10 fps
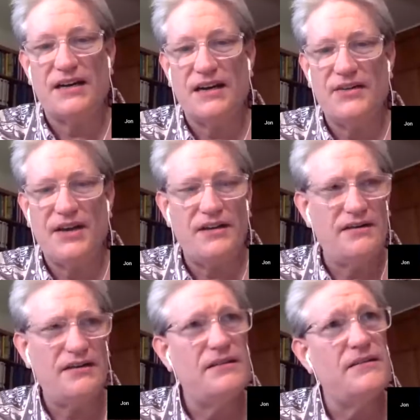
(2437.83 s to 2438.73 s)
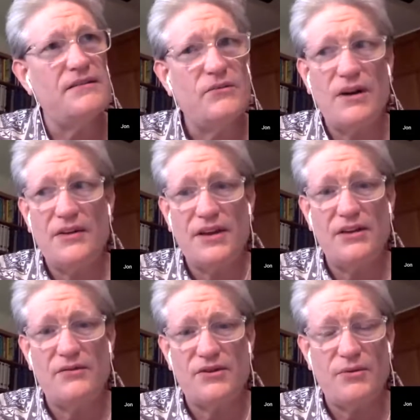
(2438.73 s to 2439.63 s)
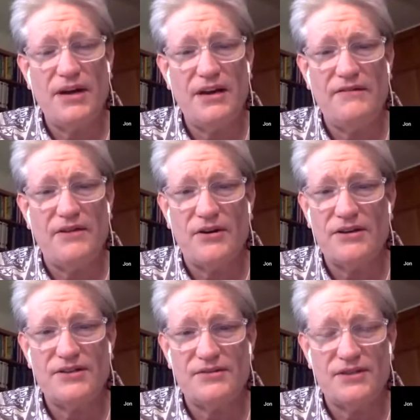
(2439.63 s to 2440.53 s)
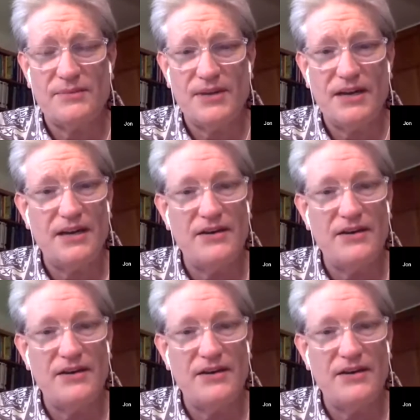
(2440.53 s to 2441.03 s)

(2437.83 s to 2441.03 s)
thought, what did I think? You creative artists or something? I didn't know.